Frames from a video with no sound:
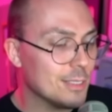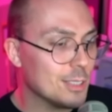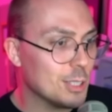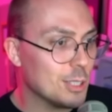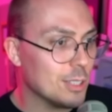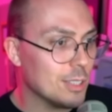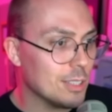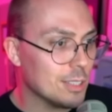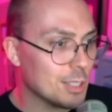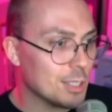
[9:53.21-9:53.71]

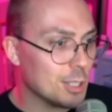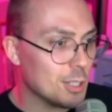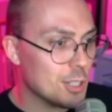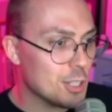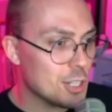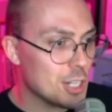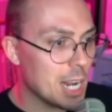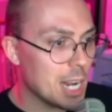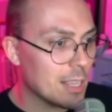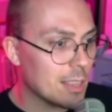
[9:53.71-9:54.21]

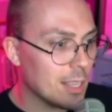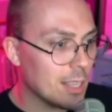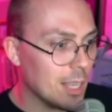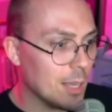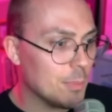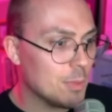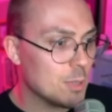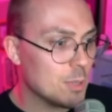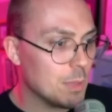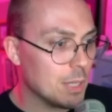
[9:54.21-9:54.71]
Couldn't shake the
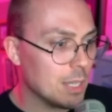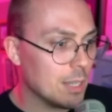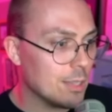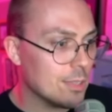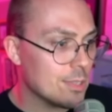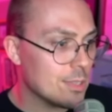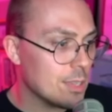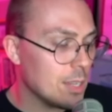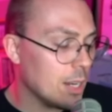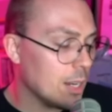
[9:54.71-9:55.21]
hips because,